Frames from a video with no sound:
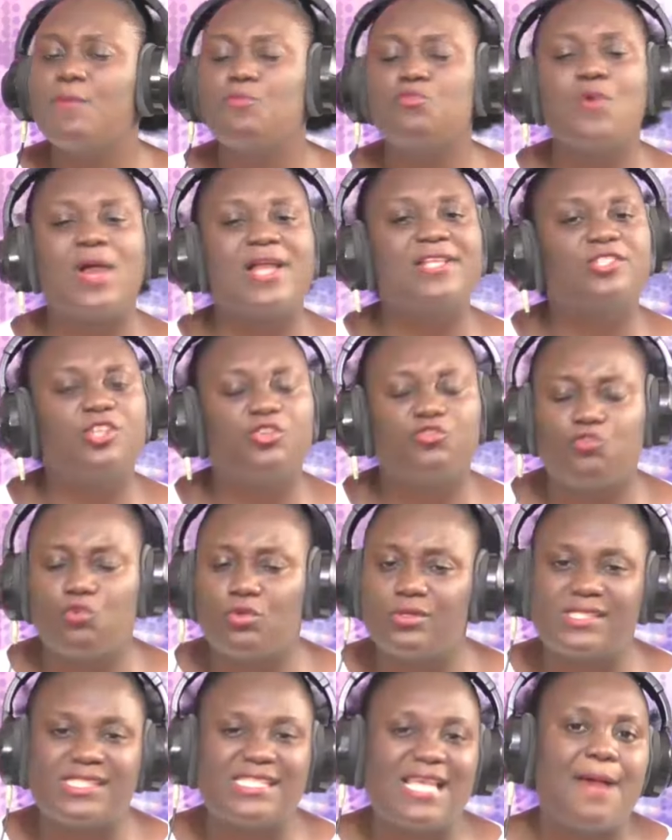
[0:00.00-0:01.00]
wa je
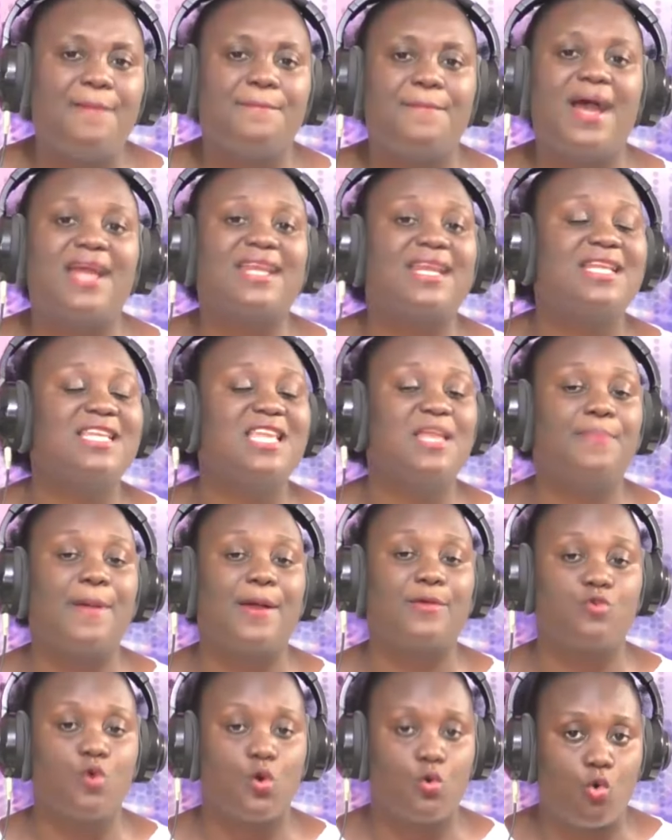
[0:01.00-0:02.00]
so nsam man ni
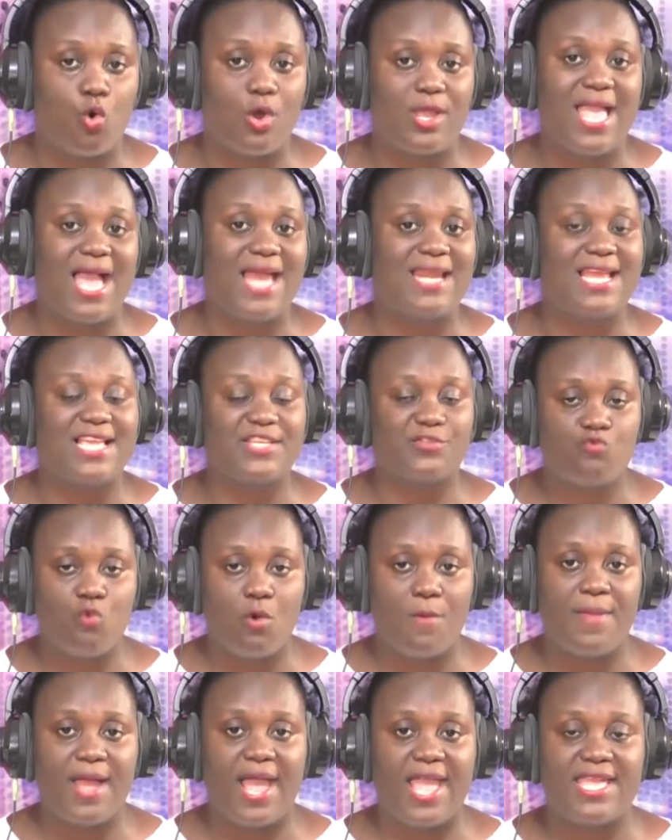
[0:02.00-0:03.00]
pa no ko ya na
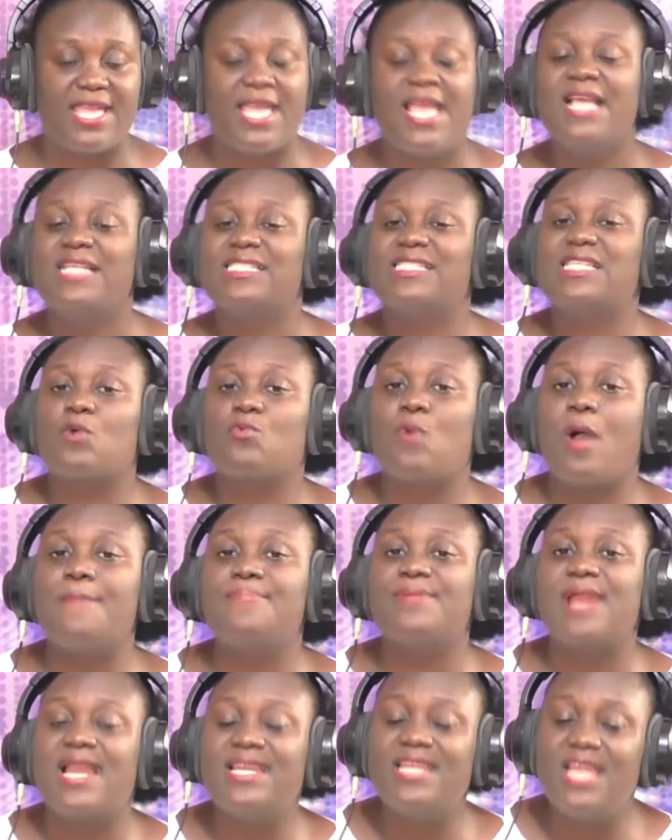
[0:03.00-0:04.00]
so bai se
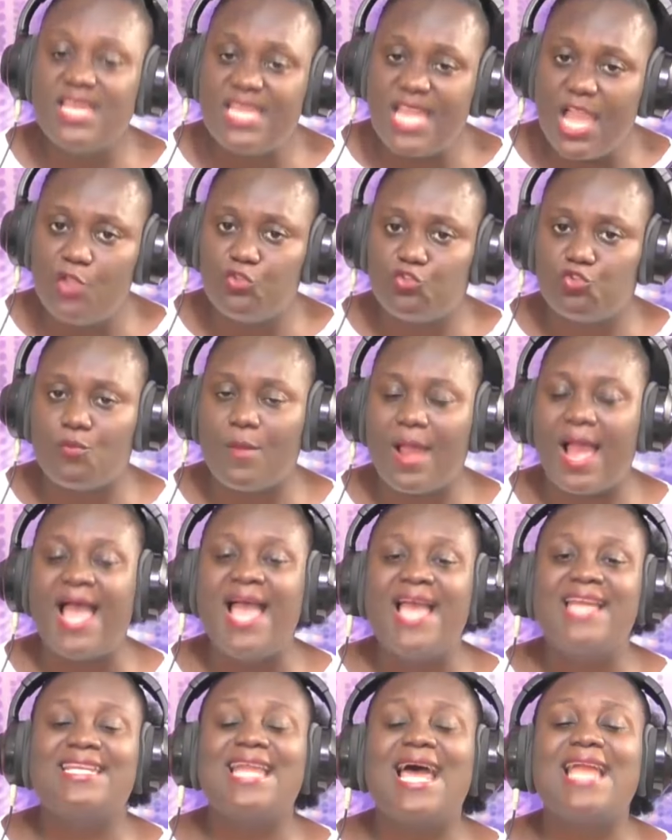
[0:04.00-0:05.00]
kwabrani ye adwuma
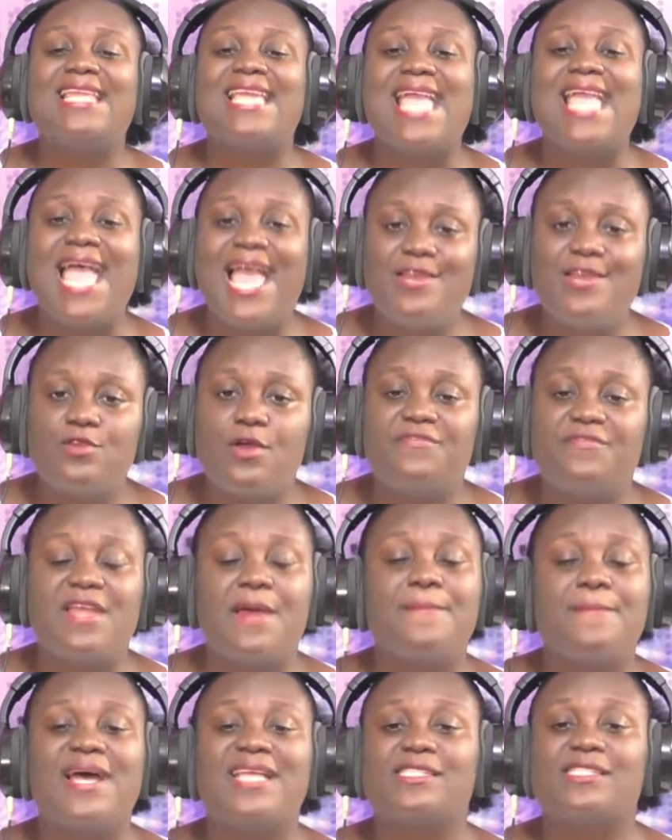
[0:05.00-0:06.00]
na the end of the
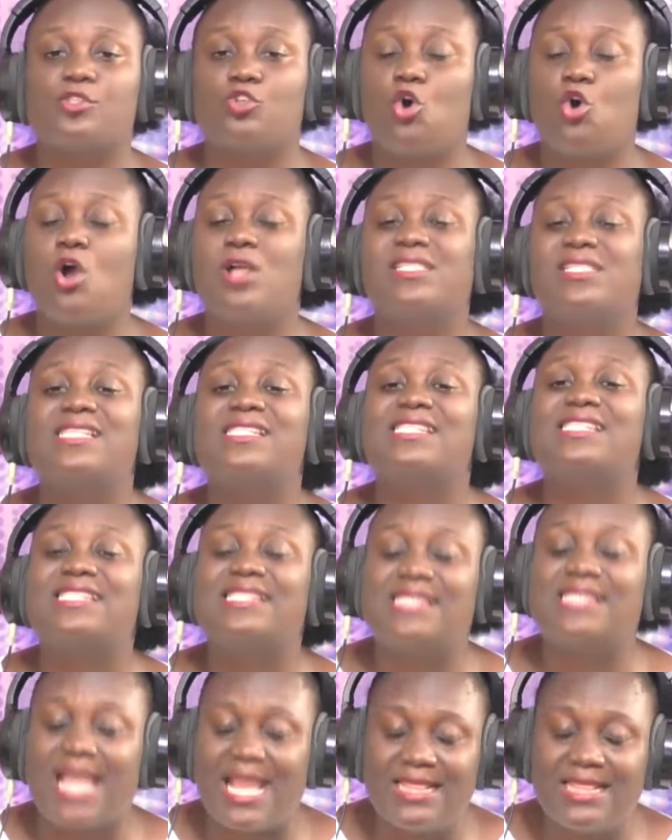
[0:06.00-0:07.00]
month no or just
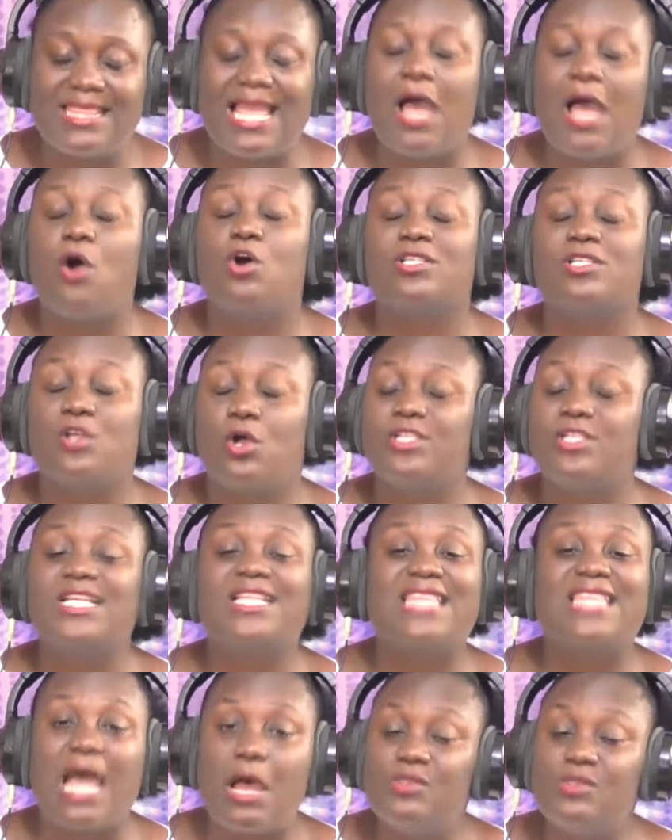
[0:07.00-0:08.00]
10 or the
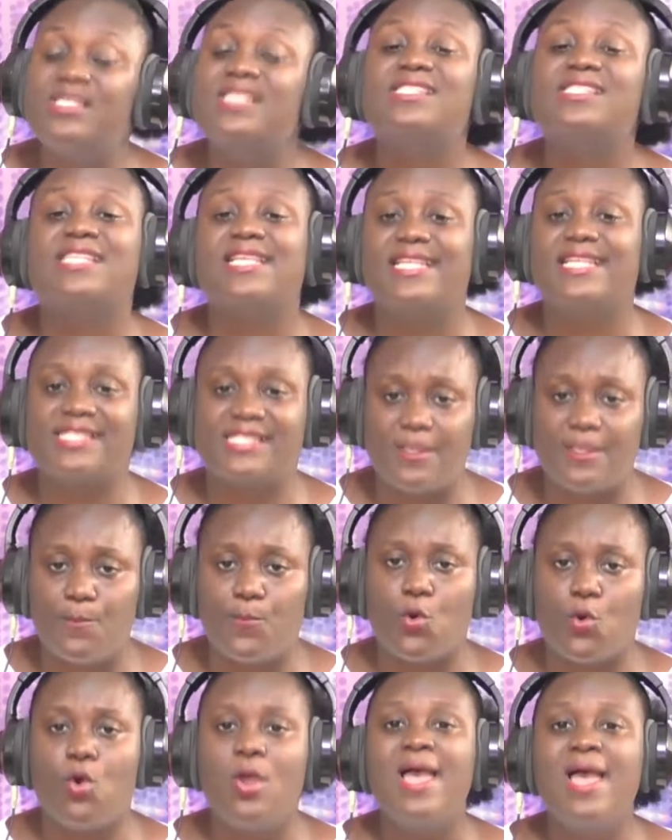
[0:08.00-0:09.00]
1000 cedis
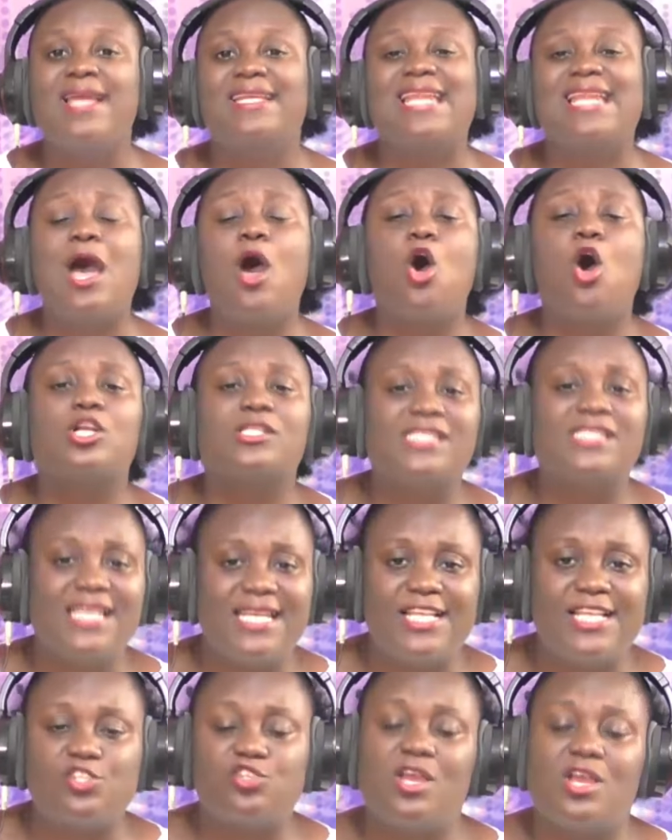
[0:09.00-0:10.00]
impo na or
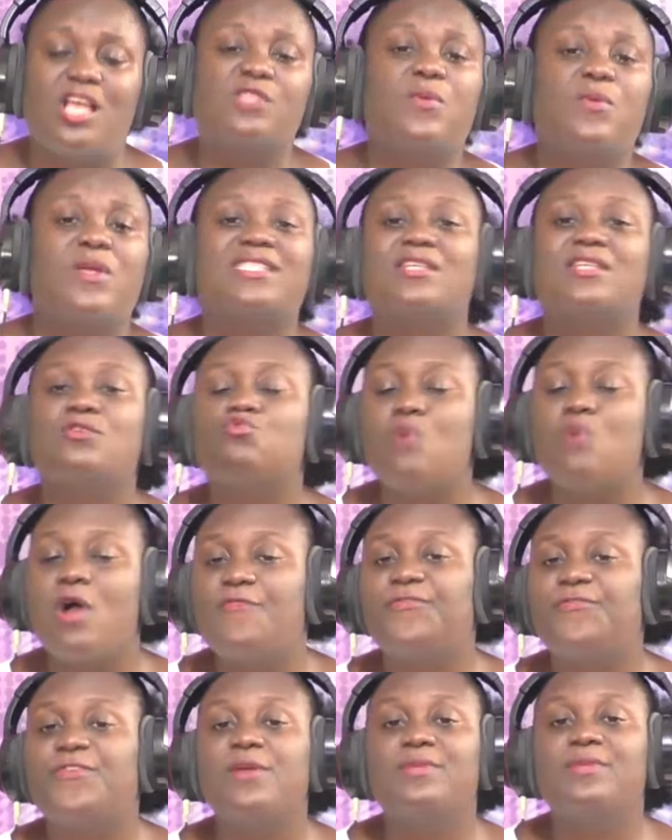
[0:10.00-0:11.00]
ten the transport enko
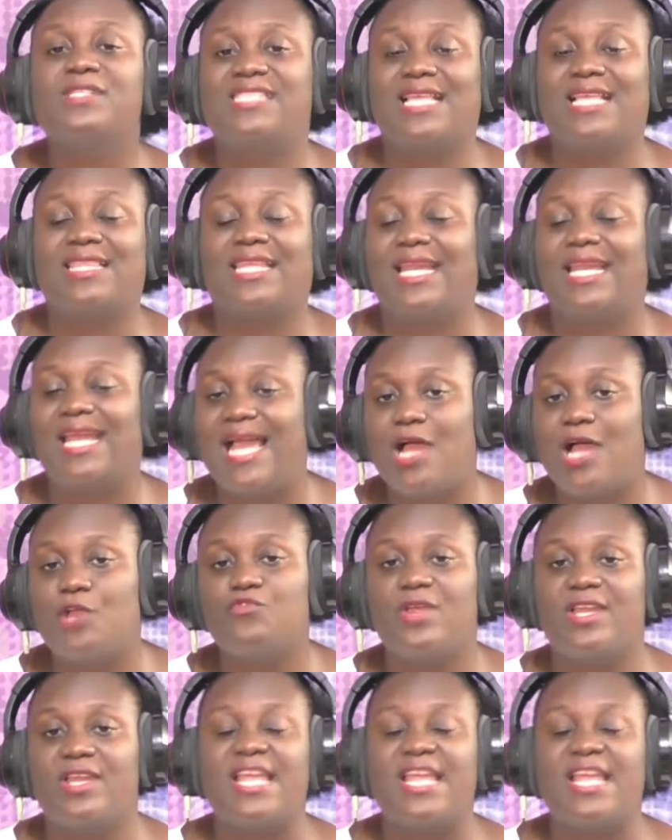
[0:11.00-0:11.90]
free mu se 300